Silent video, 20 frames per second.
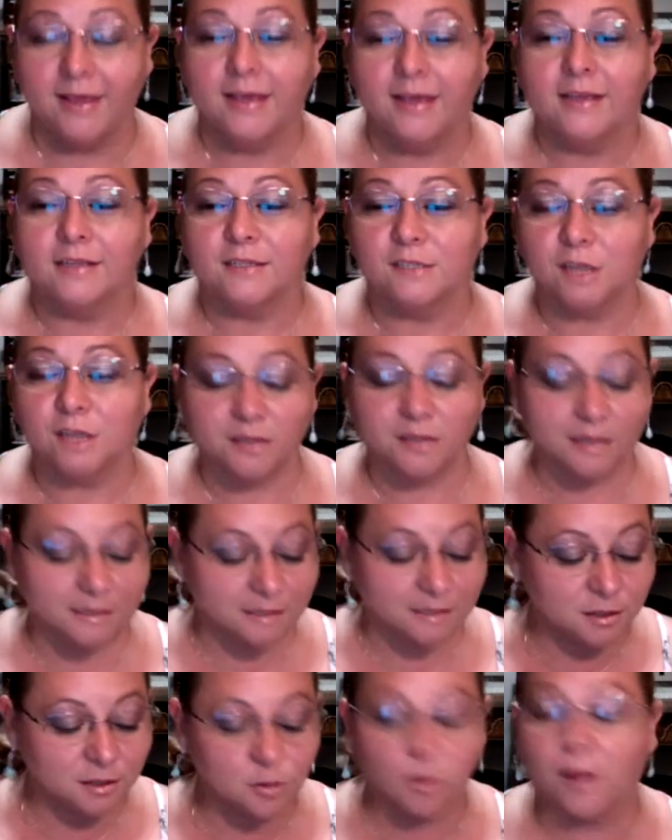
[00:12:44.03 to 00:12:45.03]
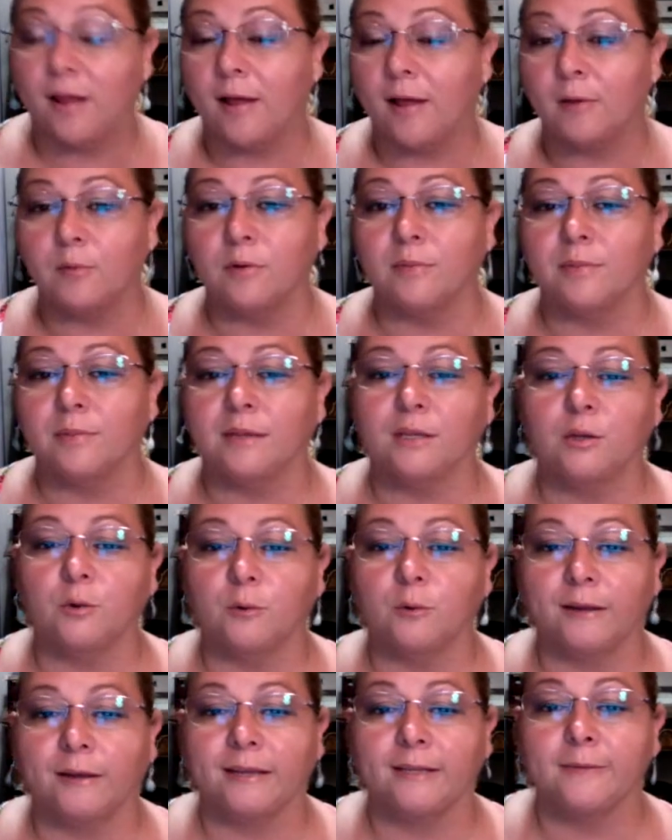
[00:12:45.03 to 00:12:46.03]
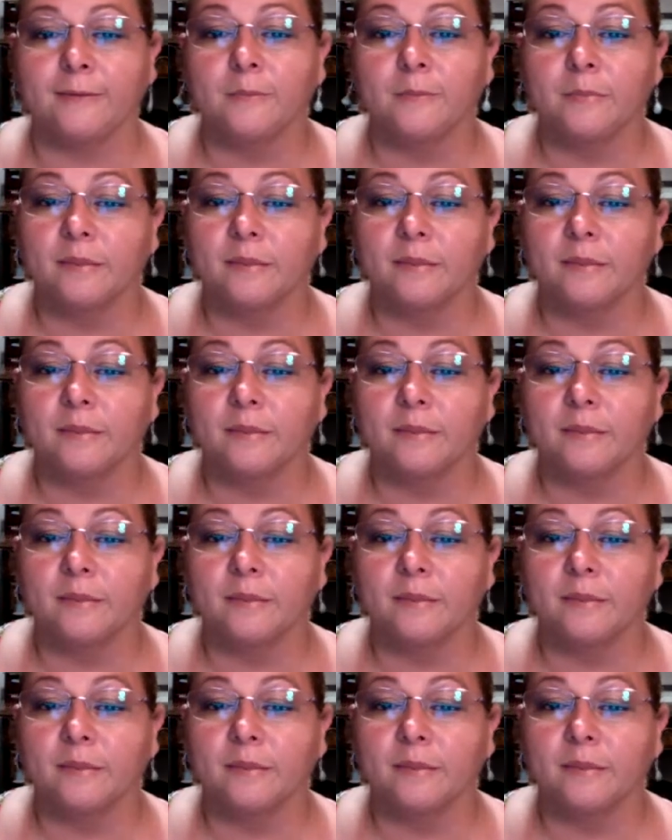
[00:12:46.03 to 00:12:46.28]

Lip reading: So this is what I will be doing